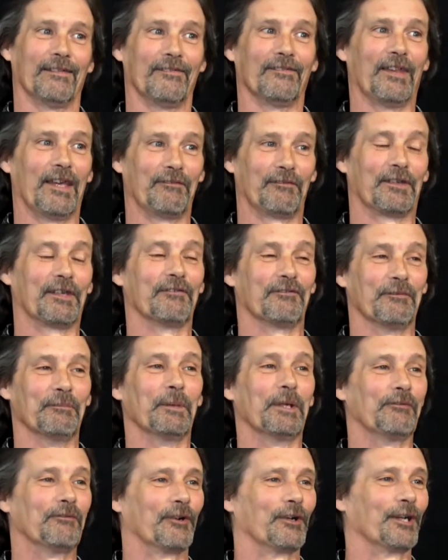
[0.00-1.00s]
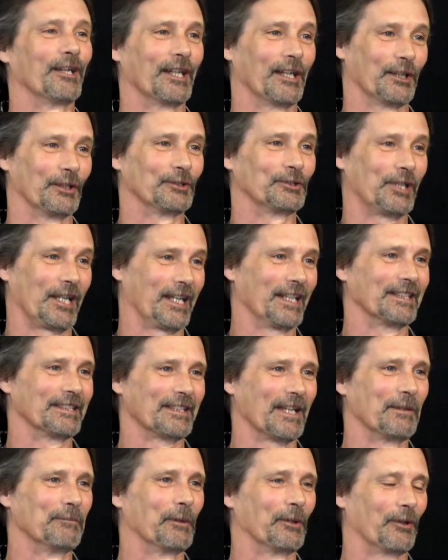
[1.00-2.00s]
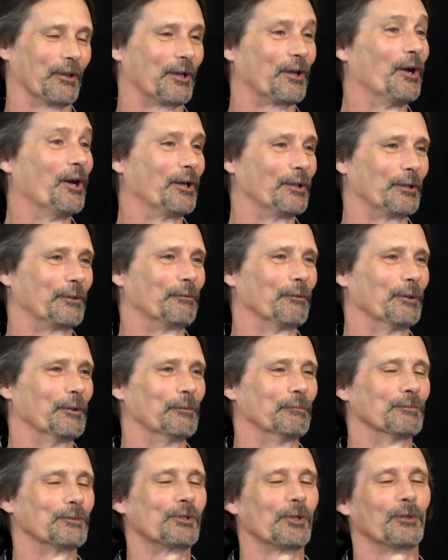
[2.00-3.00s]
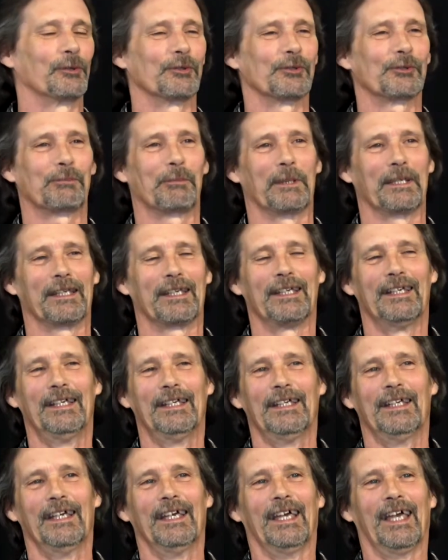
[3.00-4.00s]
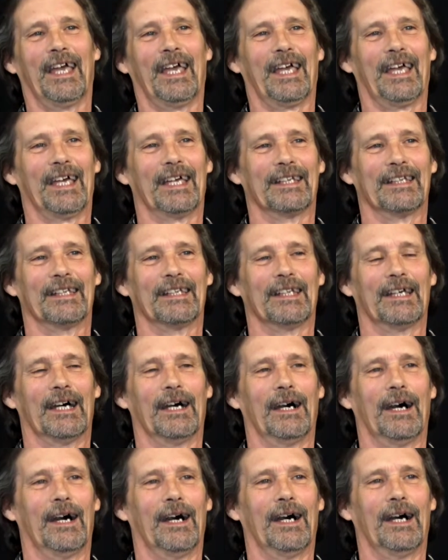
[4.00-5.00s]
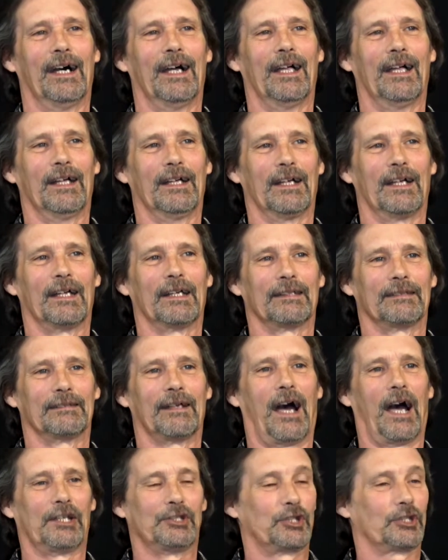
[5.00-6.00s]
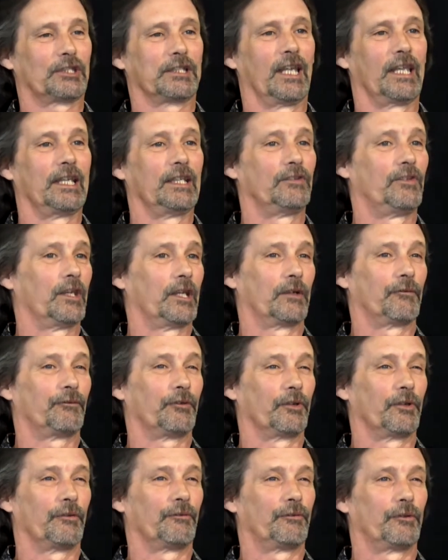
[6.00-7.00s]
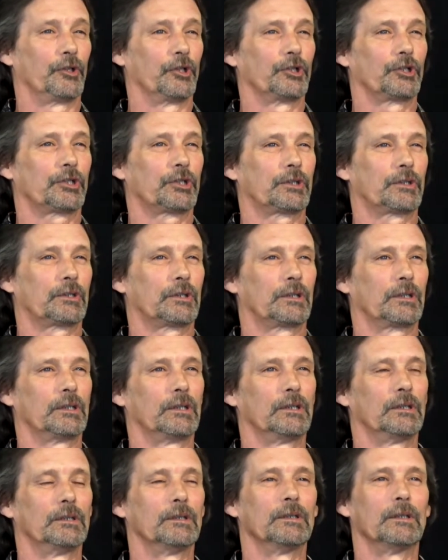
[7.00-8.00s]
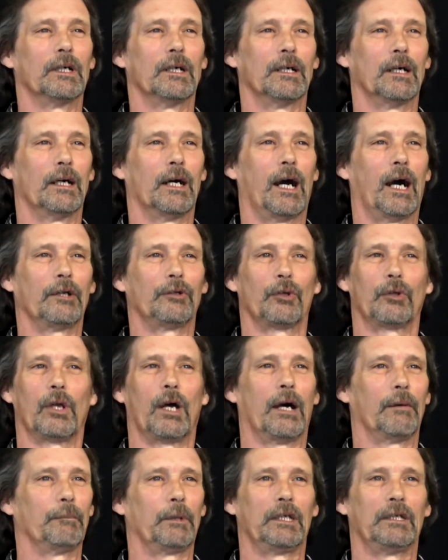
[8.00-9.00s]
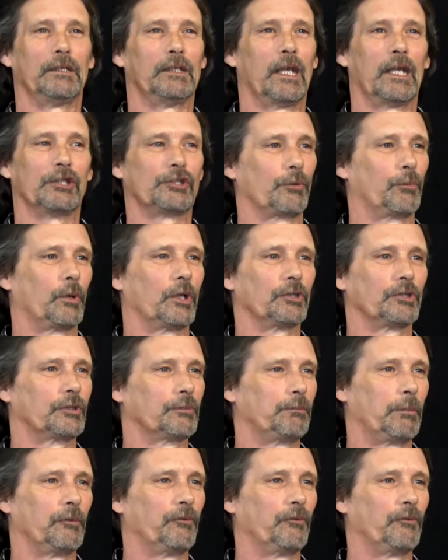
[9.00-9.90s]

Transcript: they've given me very little chance. I'm in the goner room, so to speak. And I just laid there for the first, I don't know how many days it was